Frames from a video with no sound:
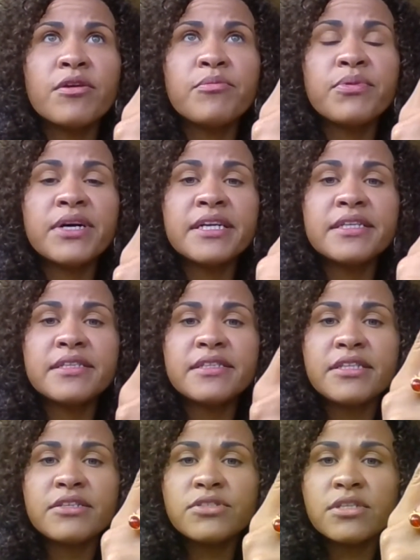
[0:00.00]
But
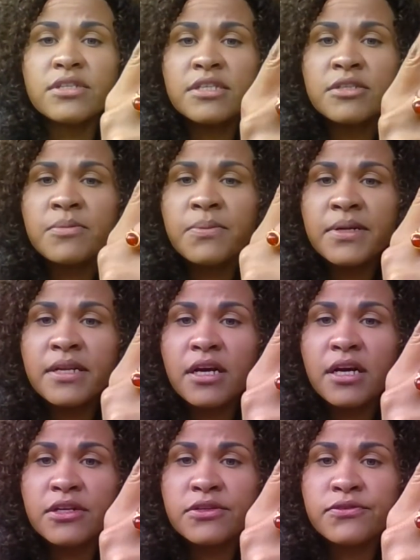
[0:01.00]
there's a little bit
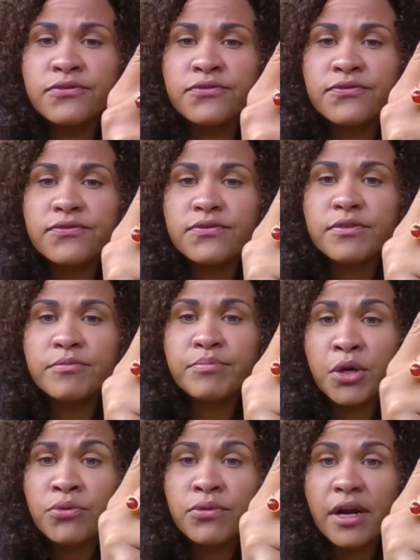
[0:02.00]
of
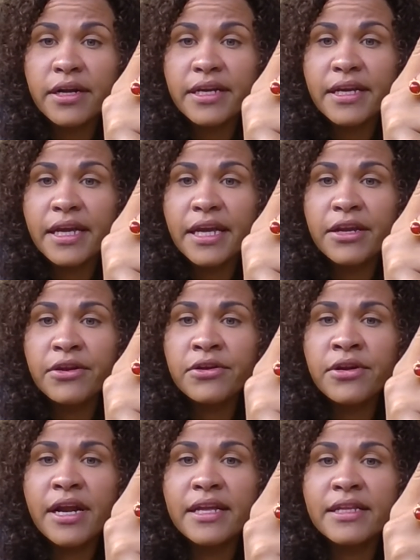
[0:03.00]
boat rocking
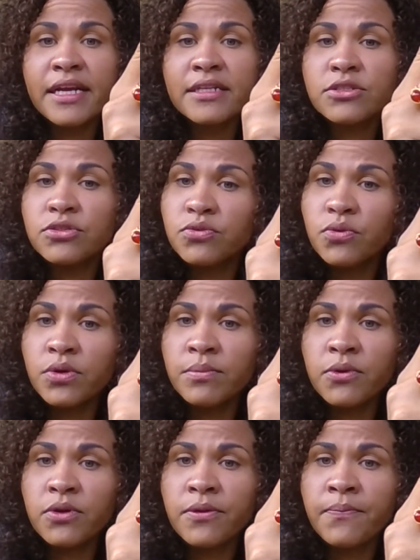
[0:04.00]
here, and that's
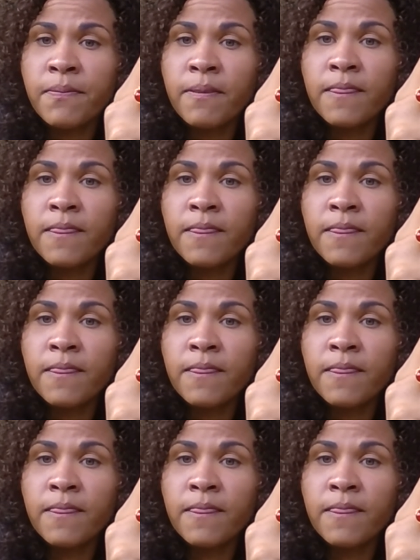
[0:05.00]
normal.